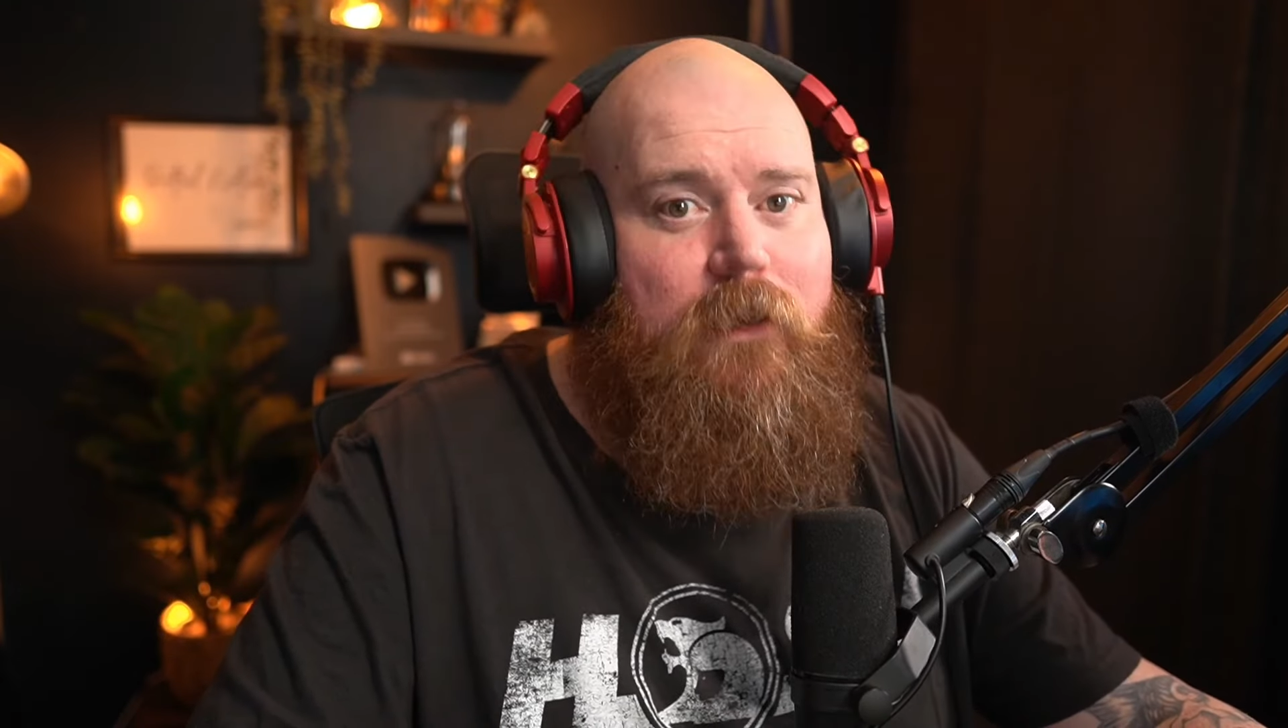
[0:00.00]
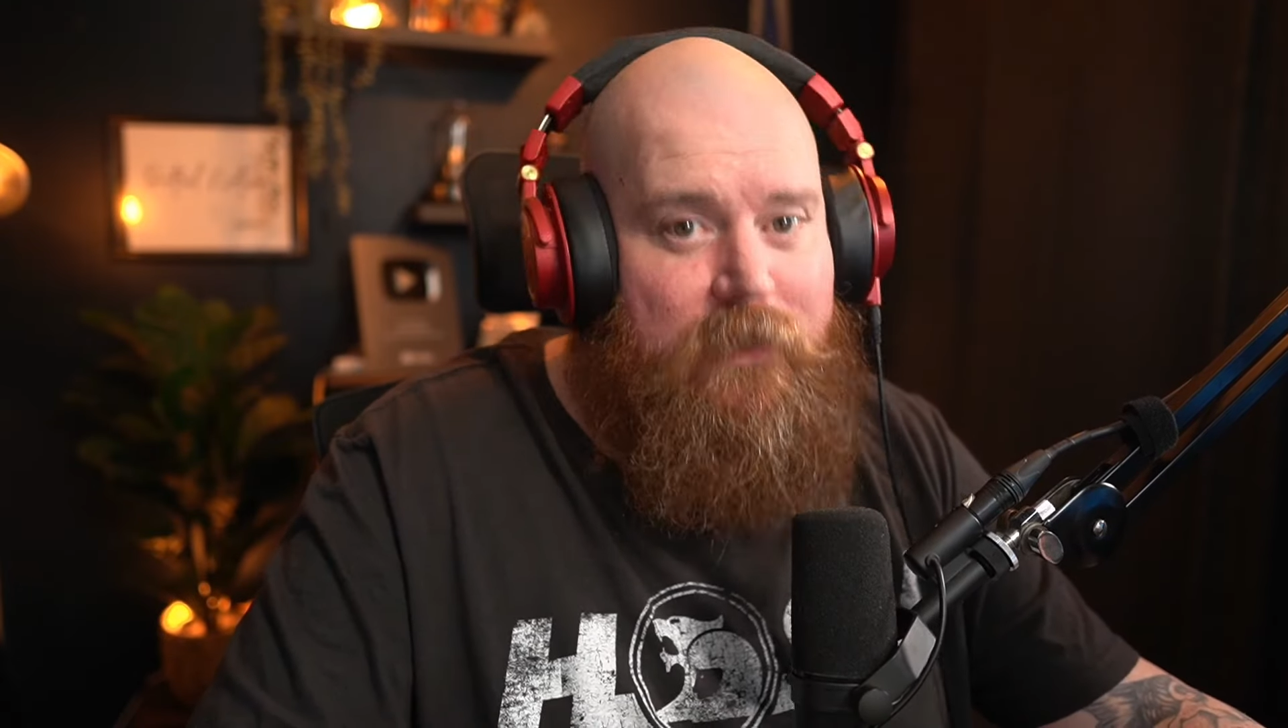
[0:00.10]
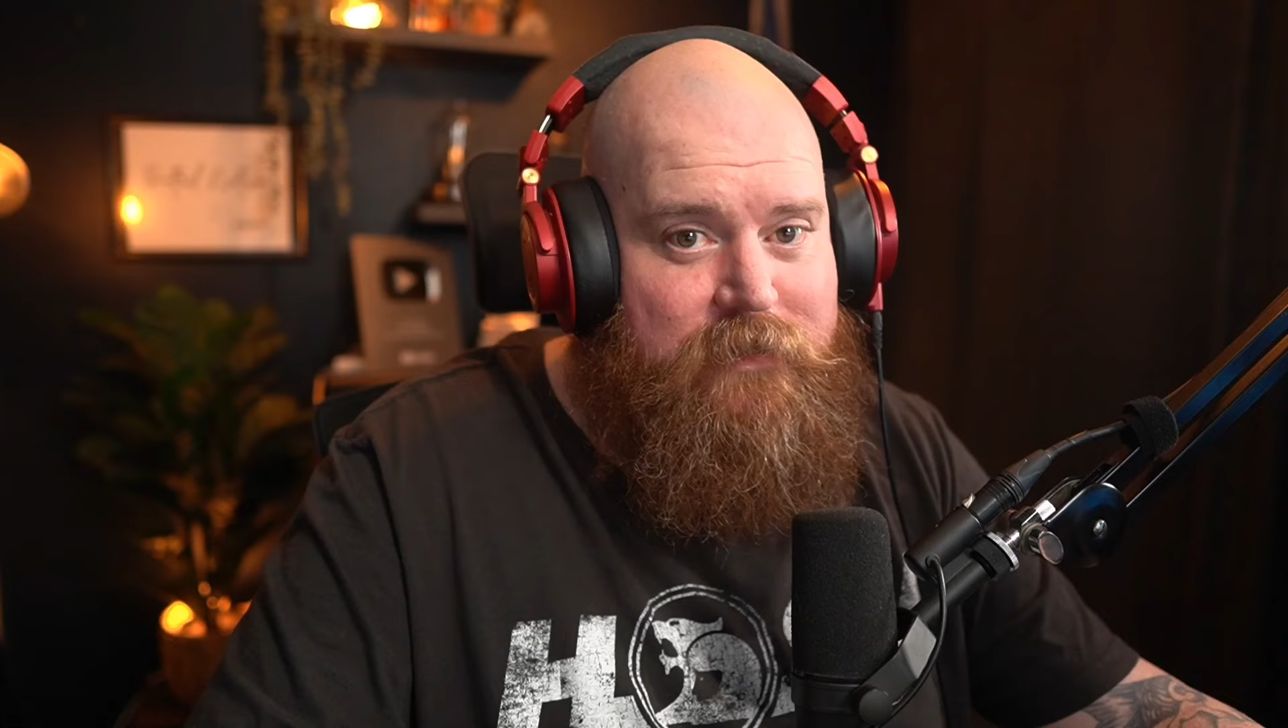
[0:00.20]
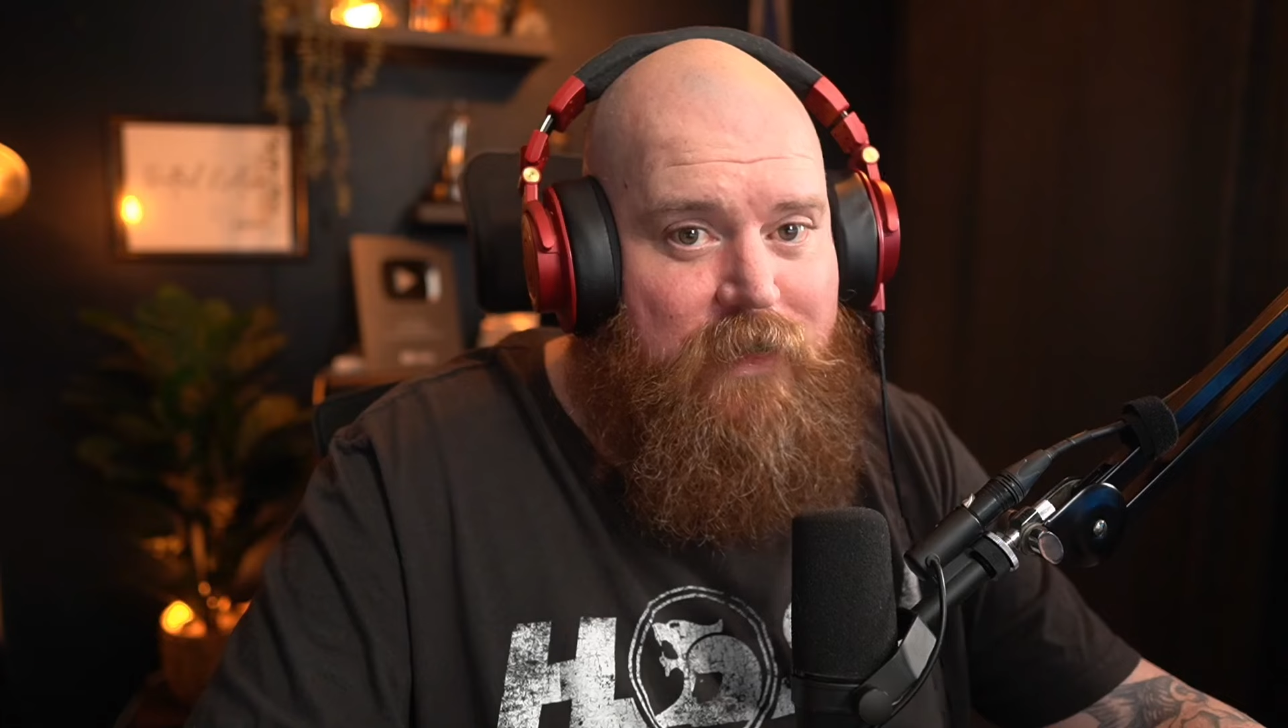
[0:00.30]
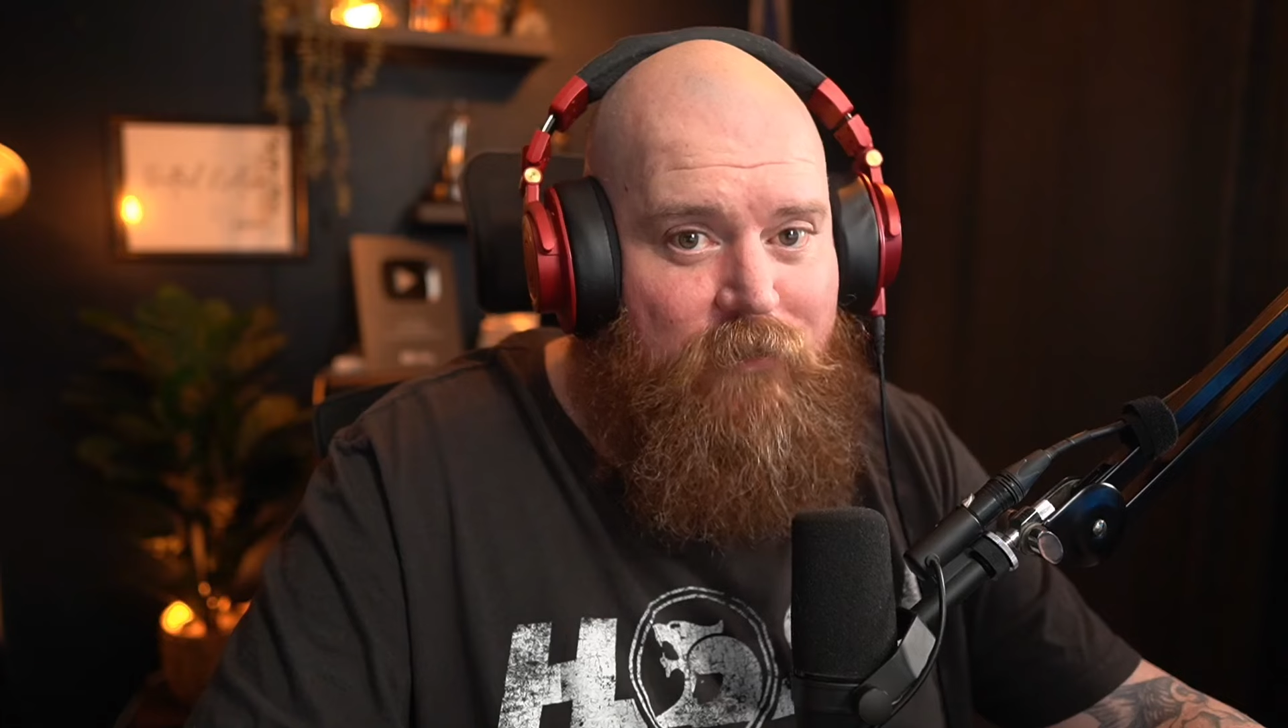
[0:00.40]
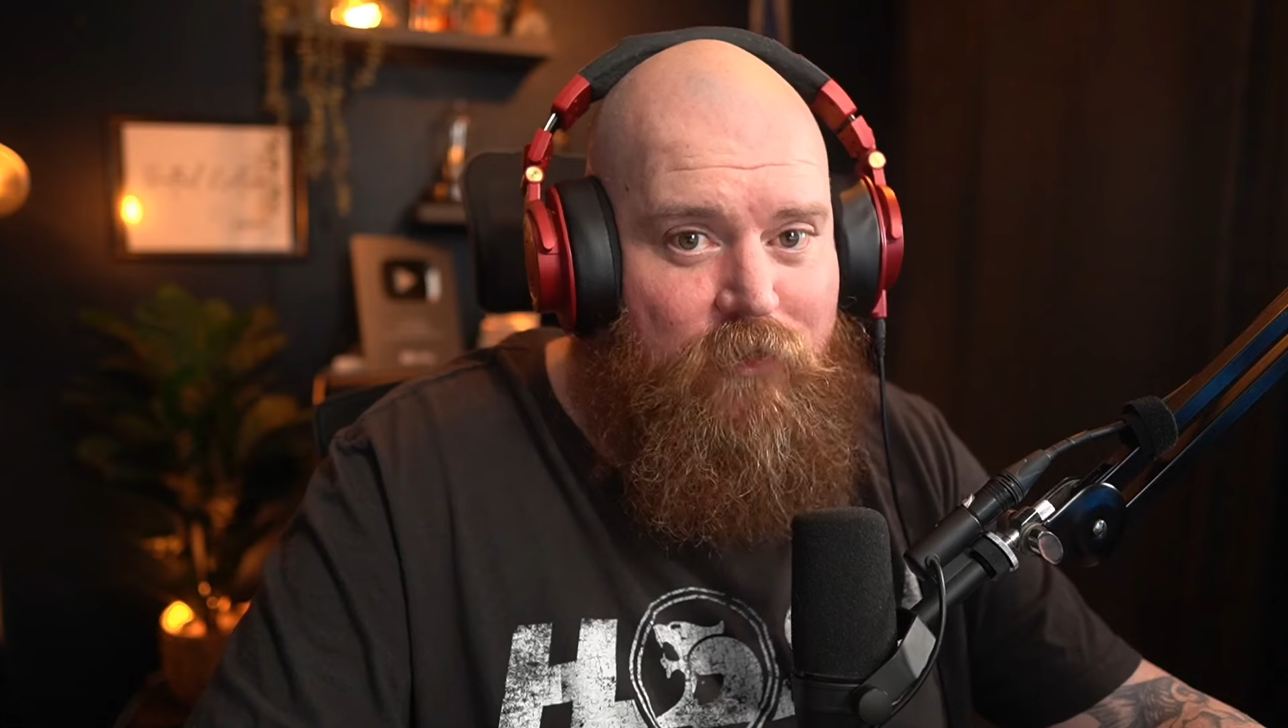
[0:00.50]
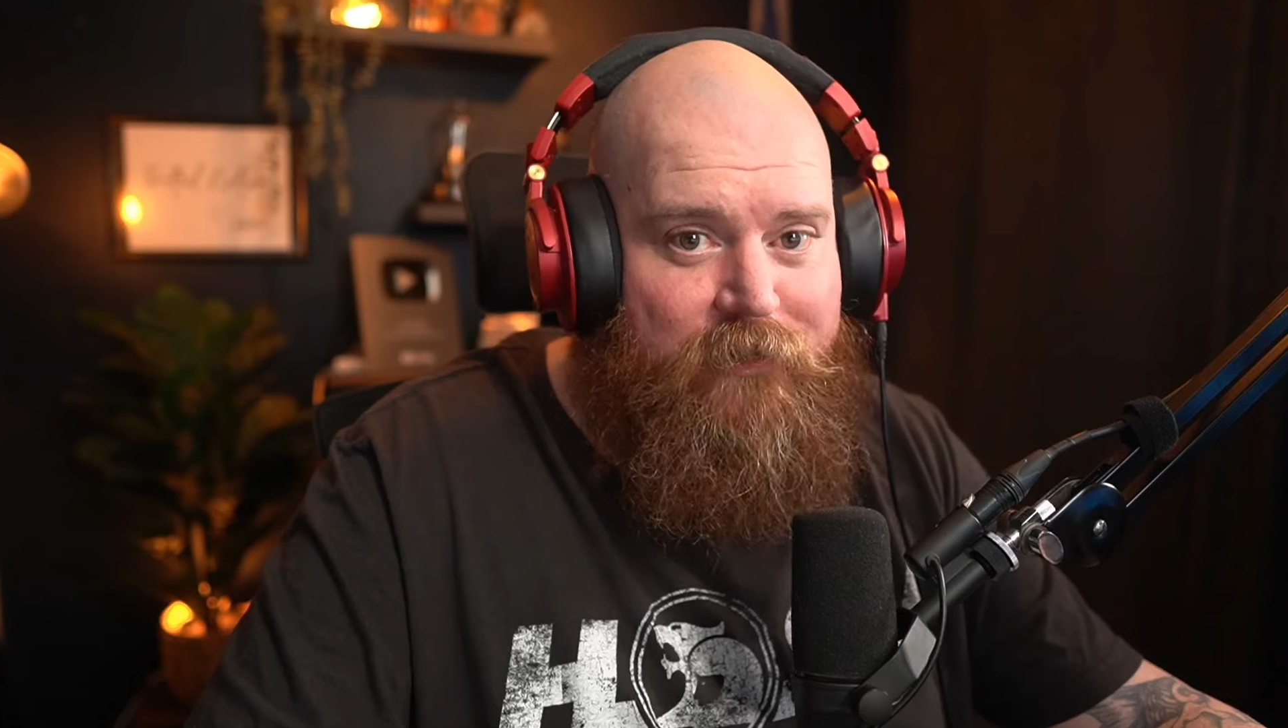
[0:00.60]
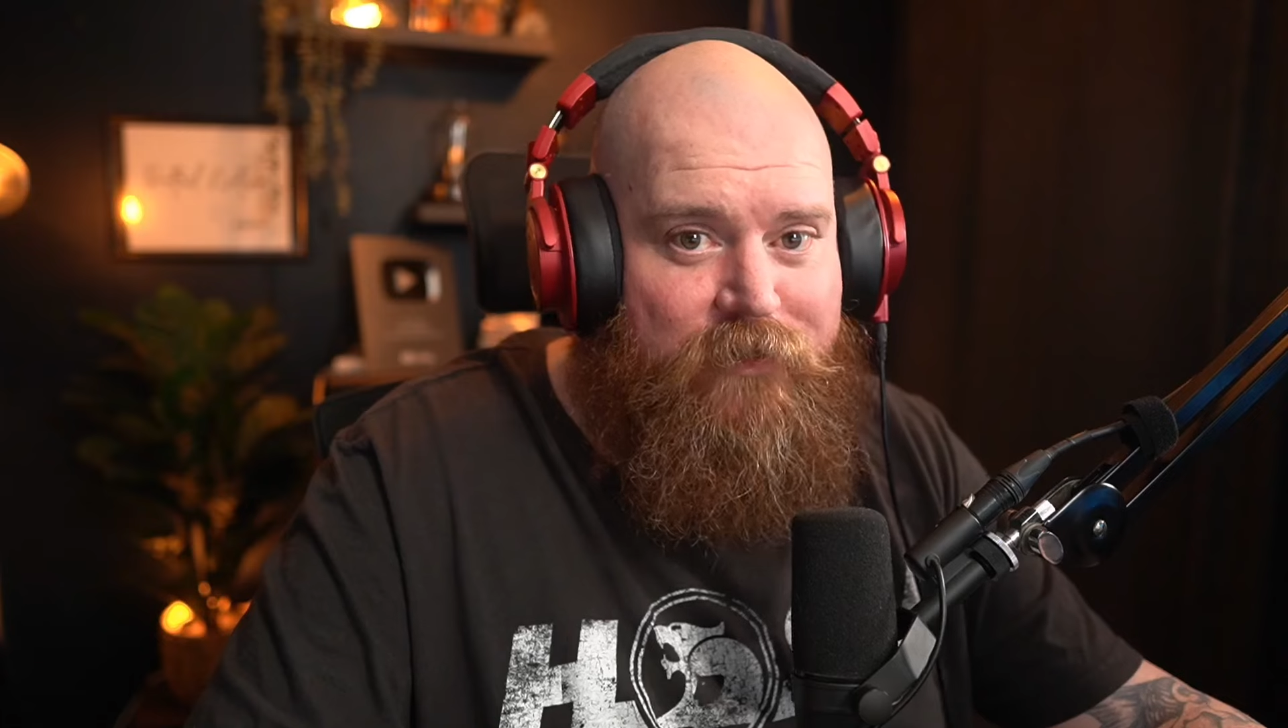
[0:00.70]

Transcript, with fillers: Let's have a look